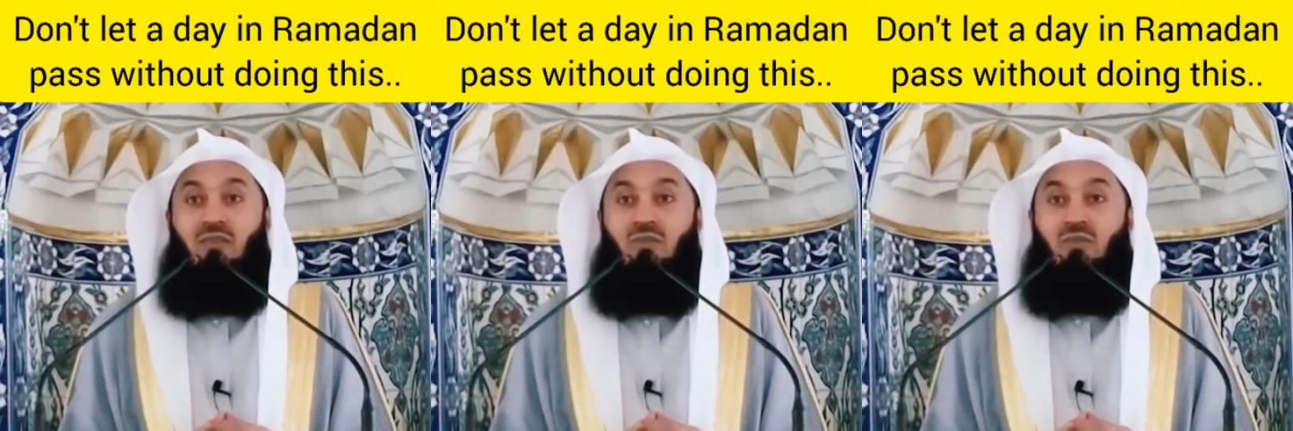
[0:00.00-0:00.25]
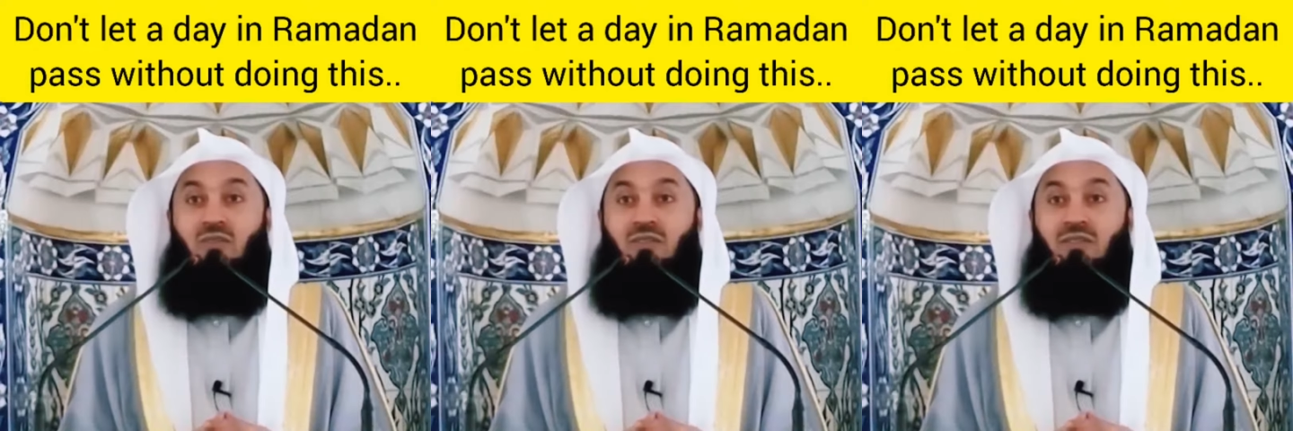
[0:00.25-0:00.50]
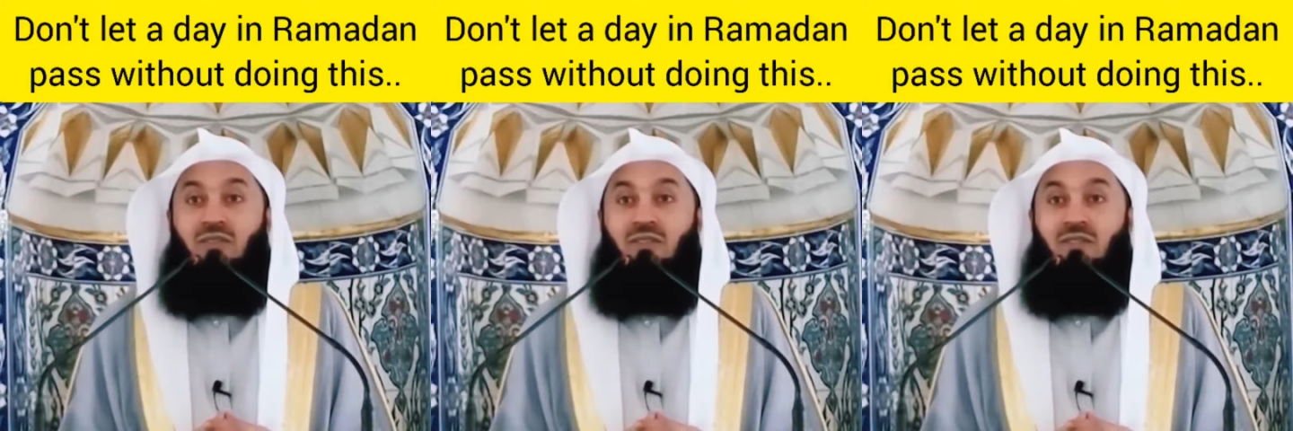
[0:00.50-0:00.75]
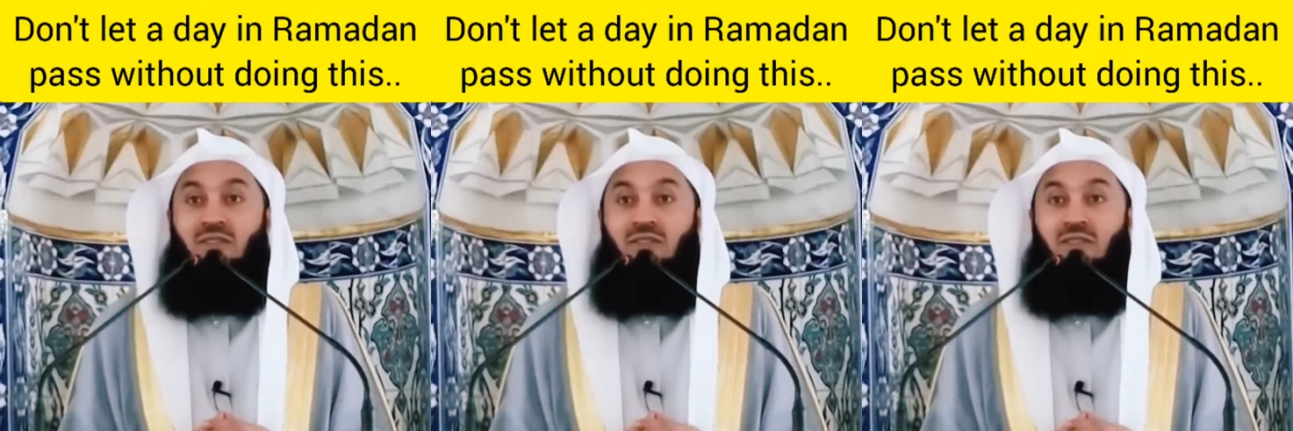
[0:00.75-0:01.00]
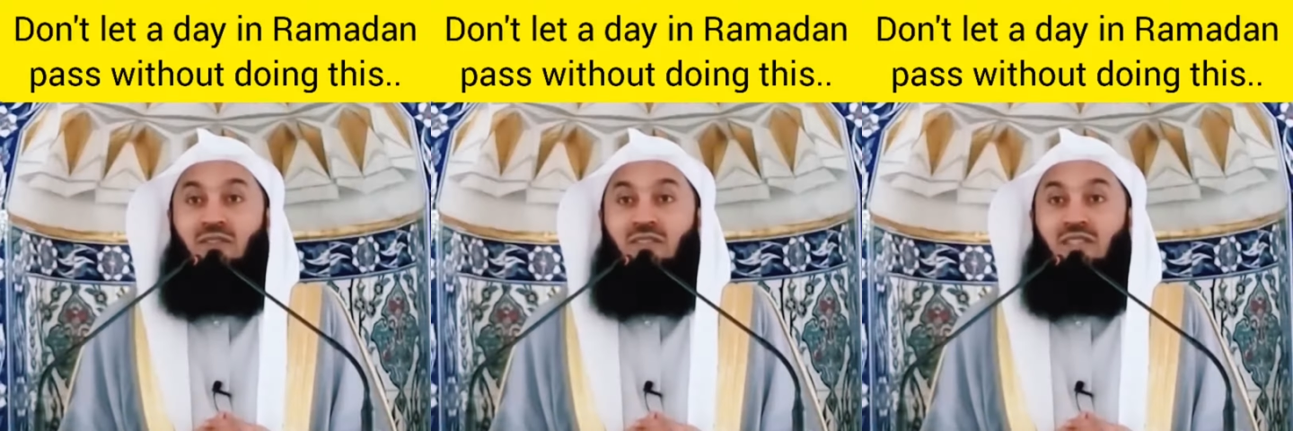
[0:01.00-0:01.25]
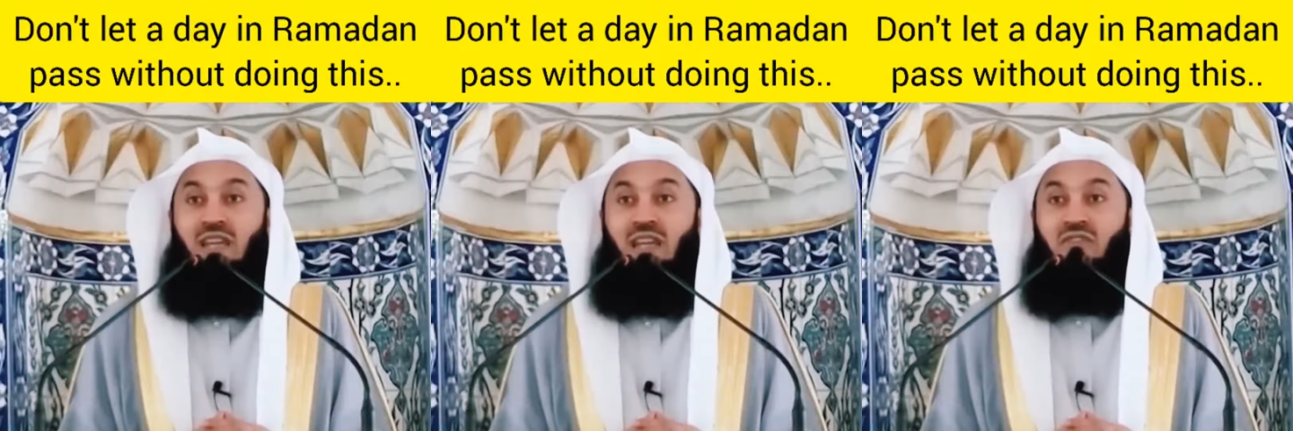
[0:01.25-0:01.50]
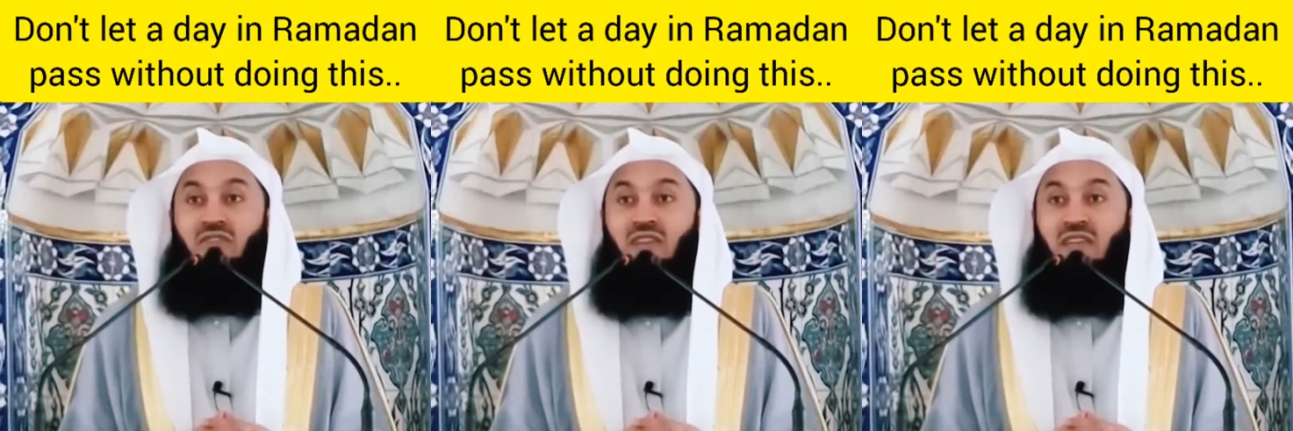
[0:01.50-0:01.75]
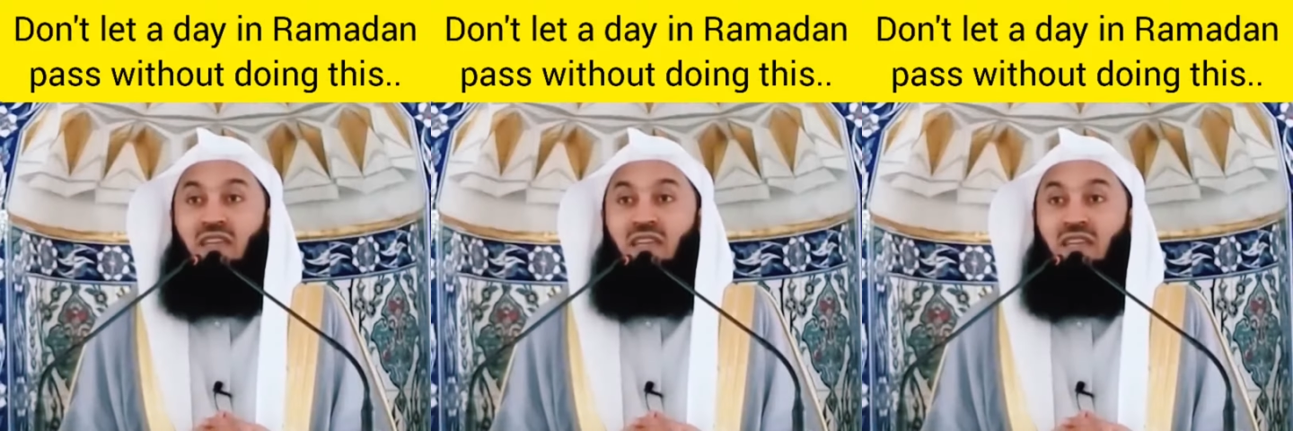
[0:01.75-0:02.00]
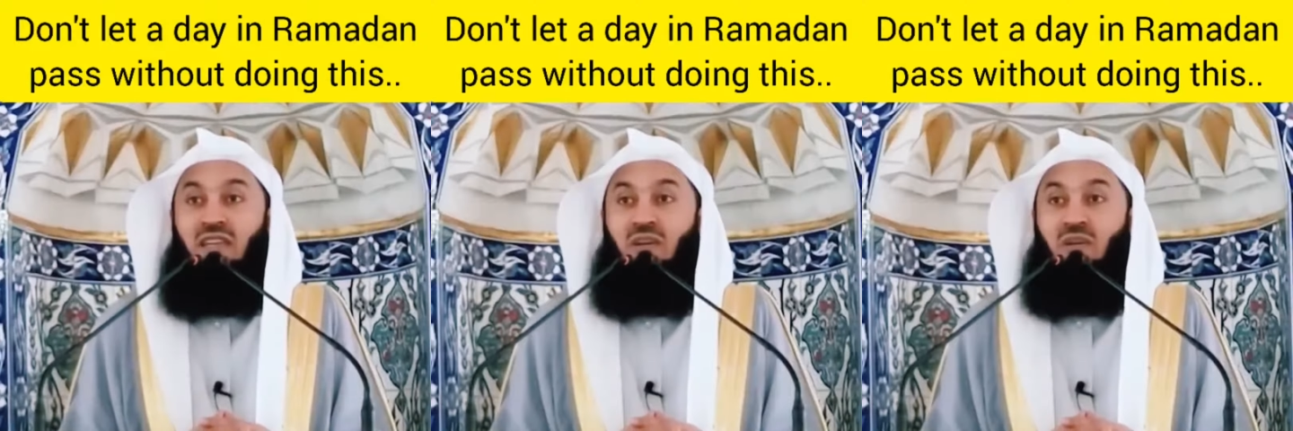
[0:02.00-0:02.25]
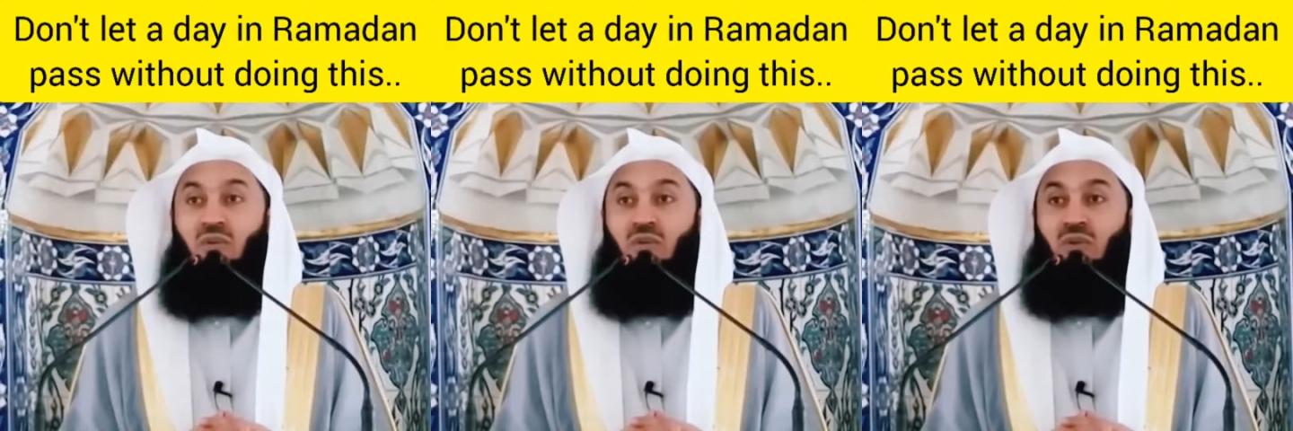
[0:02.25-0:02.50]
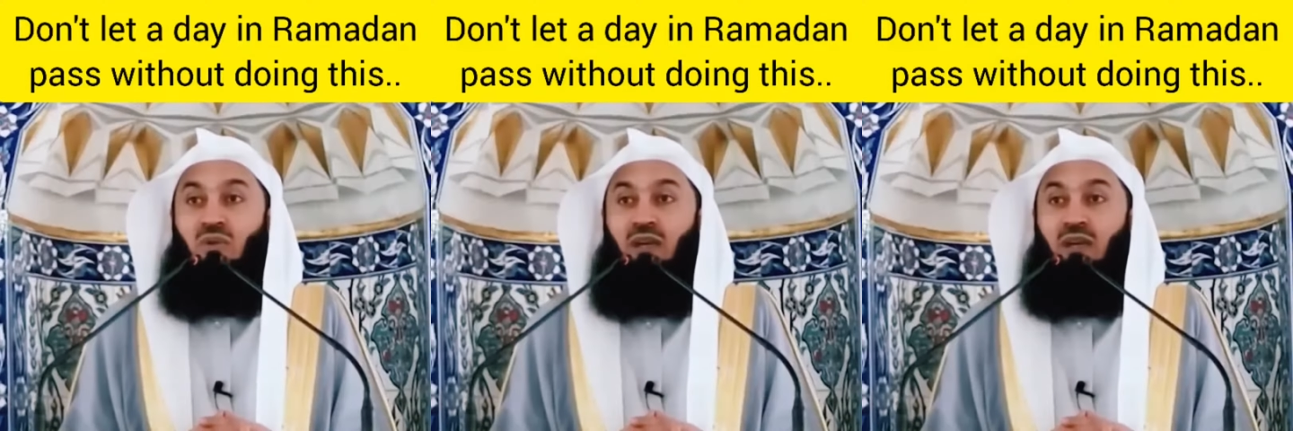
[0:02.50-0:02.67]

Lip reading: unzila fihi al-Quran.